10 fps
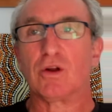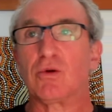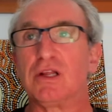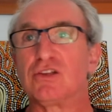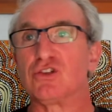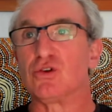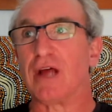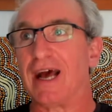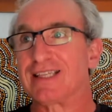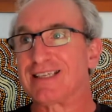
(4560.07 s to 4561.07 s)
do I need to do
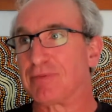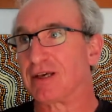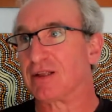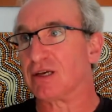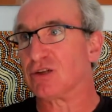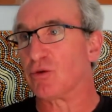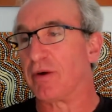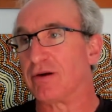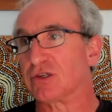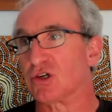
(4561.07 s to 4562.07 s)
to add something into a
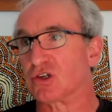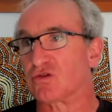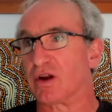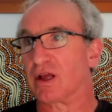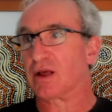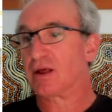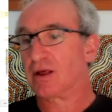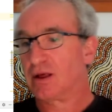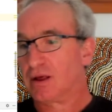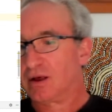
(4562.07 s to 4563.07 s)
binary search tree?
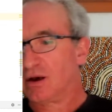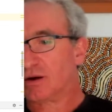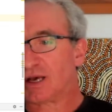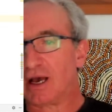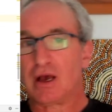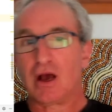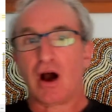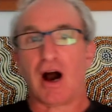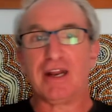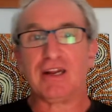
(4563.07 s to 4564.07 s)
Okay,
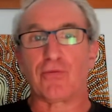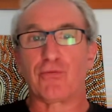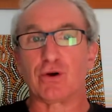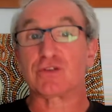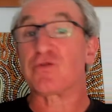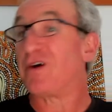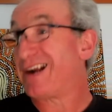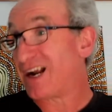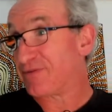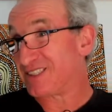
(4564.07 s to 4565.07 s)
I need to first find
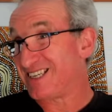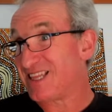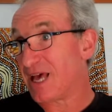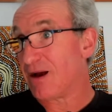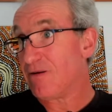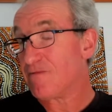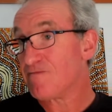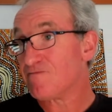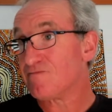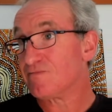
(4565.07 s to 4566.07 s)
out if it's in there.
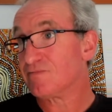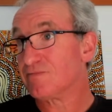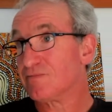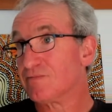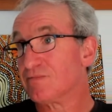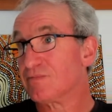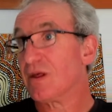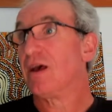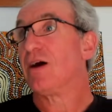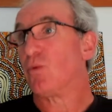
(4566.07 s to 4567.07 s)

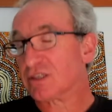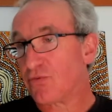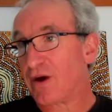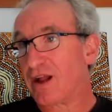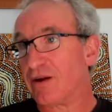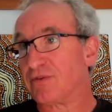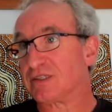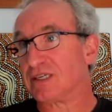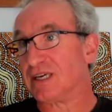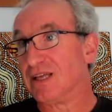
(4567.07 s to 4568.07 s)
Once I found out if
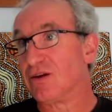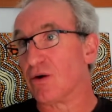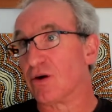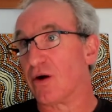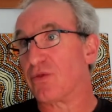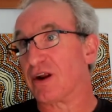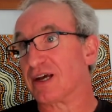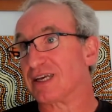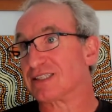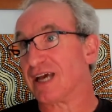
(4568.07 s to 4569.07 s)
it's in there or not, then I
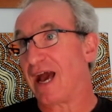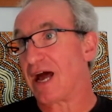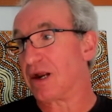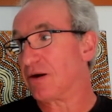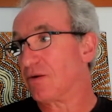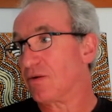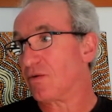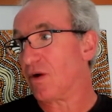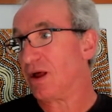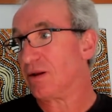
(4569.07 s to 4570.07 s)
get to add it,
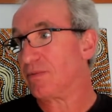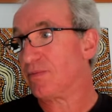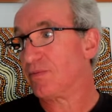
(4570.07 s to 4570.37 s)
right?